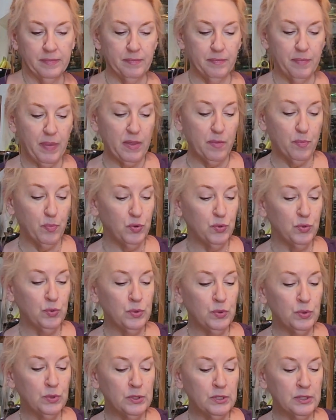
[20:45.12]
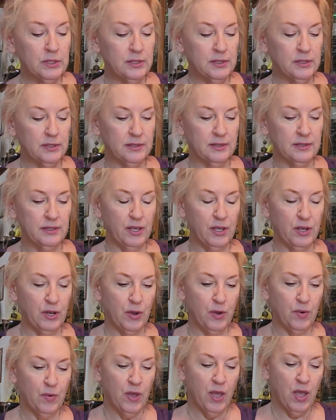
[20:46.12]
By the pool, you
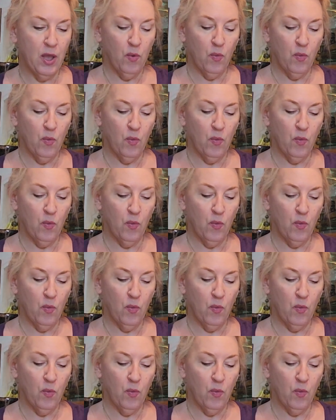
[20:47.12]
know,